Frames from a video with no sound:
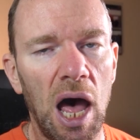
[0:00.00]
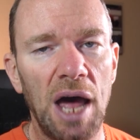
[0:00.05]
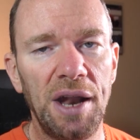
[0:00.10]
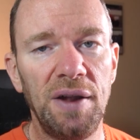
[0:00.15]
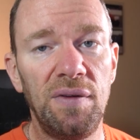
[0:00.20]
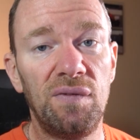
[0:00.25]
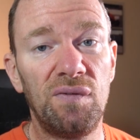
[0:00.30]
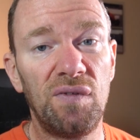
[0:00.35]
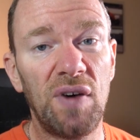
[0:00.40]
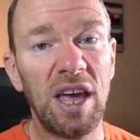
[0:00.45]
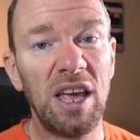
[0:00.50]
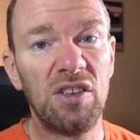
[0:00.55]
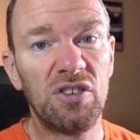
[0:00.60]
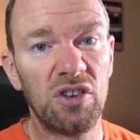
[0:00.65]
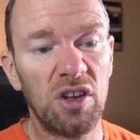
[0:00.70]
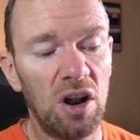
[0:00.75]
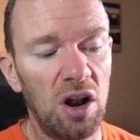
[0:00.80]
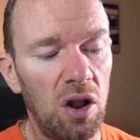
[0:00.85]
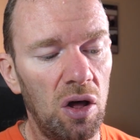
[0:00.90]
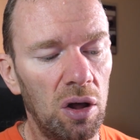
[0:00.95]
I did face
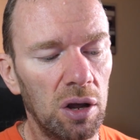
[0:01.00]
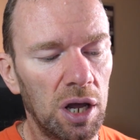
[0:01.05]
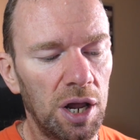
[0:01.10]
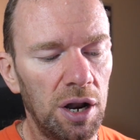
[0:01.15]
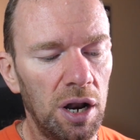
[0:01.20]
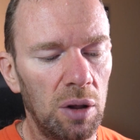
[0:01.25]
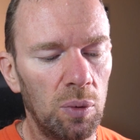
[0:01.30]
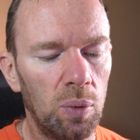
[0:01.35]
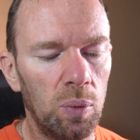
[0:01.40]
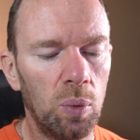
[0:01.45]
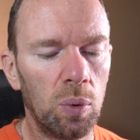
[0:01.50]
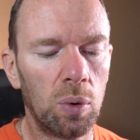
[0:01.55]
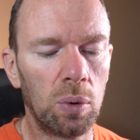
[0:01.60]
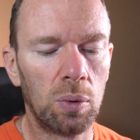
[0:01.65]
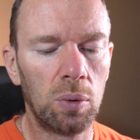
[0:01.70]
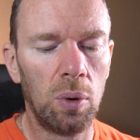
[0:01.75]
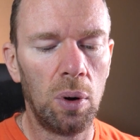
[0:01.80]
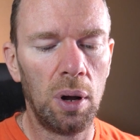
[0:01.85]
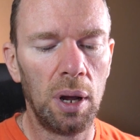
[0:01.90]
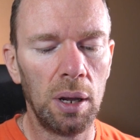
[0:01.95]
unlock. I don't know
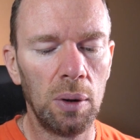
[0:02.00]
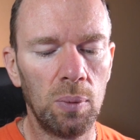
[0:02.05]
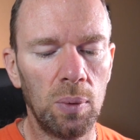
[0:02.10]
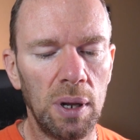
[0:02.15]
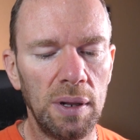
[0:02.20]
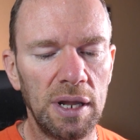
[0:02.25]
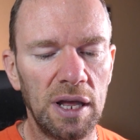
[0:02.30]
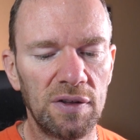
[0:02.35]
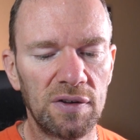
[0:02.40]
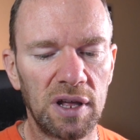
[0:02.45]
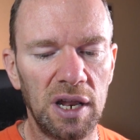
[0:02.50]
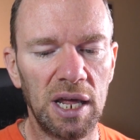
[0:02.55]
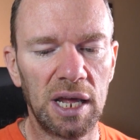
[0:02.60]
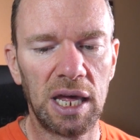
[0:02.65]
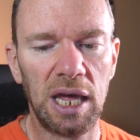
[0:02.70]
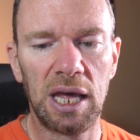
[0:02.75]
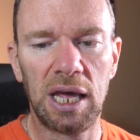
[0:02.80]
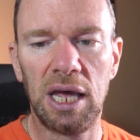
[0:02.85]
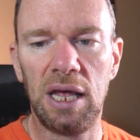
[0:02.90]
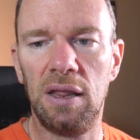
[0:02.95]
quite when that's going to
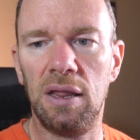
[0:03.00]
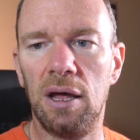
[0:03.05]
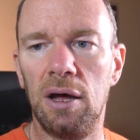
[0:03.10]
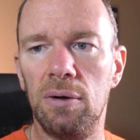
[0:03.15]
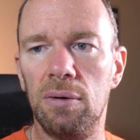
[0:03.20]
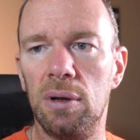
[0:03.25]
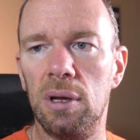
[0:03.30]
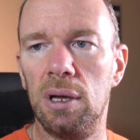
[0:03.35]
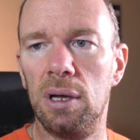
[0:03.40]
kick in though.